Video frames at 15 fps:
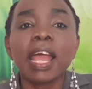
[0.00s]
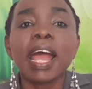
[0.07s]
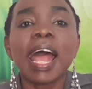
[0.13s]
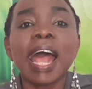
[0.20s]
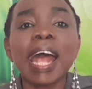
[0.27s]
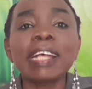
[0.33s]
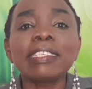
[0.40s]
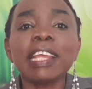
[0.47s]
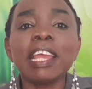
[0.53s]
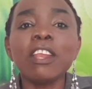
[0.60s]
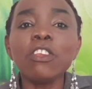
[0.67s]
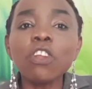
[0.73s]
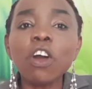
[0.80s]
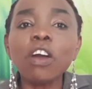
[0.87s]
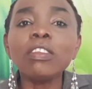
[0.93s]
As a
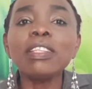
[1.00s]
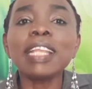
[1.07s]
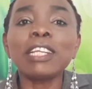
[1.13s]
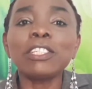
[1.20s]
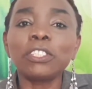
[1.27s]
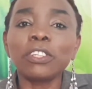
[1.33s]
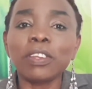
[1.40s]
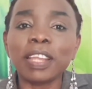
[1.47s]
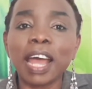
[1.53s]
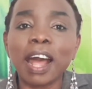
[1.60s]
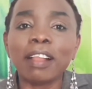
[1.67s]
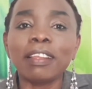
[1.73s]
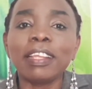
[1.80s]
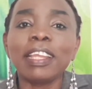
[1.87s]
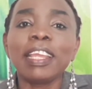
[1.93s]

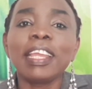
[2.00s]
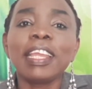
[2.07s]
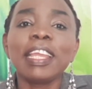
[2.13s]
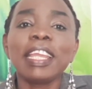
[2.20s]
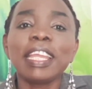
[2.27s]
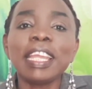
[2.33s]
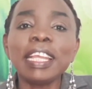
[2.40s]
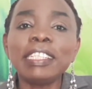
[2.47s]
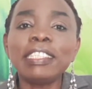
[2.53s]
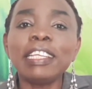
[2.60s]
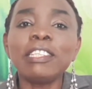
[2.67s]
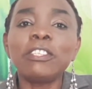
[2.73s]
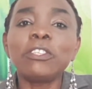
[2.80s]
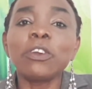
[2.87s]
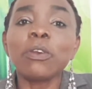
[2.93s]
non-national, it
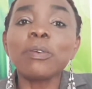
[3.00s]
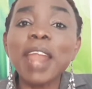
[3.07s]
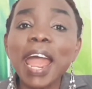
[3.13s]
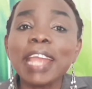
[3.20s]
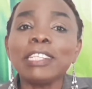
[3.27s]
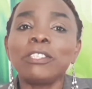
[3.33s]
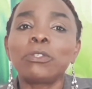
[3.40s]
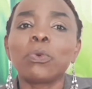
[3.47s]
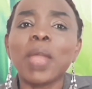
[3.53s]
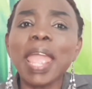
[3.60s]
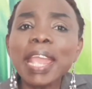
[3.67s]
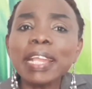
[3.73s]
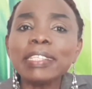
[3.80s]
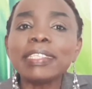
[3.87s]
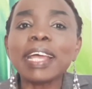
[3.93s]
is your right to
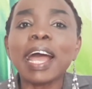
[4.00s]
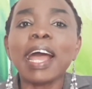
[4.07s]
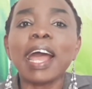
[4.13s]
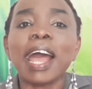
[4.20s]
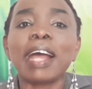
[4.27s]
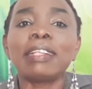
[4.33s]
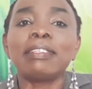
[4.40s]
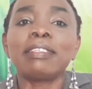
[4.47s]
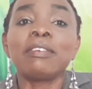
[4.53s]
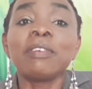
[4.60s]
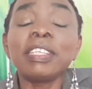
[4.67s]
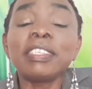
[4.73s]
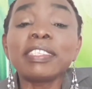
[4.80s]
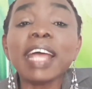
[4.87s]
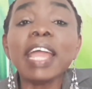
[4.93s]
enter and
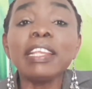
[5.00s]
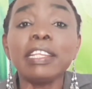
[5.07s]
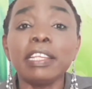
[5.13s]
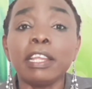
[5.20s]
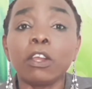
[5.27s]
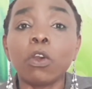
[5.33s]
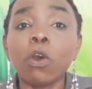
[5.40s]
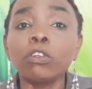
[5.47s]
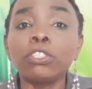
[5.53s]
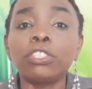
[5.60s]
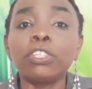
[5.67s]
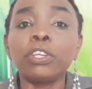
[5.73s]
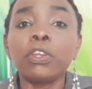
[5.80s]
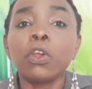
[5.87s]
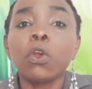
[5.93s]
reside in the
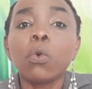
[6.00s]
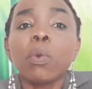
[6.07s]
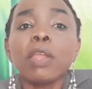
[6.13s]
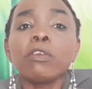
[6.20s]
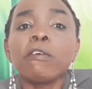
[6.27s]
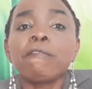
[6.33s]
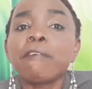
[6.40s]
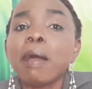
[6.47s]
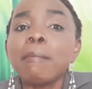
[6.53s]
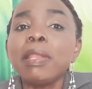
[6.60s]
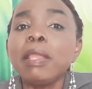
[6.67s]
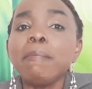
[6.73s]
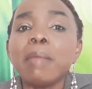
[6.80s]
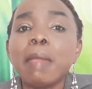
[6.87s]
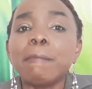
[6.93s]
country where your
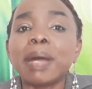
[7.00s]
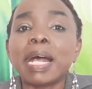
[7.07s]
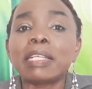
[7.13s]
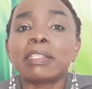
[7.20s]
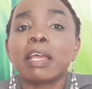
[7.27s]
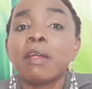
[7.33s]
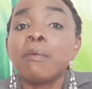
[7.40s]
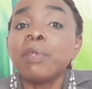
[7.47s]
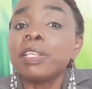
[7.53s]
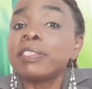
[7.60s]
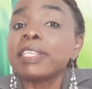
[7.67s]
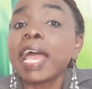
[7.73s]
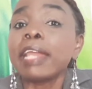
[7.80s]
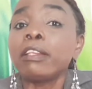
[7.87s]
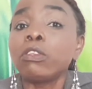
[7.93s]
family members
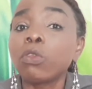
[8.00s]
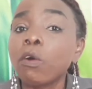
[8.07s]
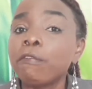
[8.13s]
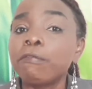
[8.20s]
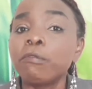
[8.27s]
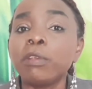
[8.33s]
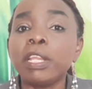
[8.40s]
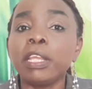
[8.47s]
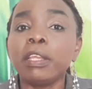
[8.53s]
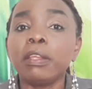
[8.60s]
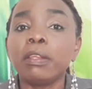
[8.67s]
reside lawfully.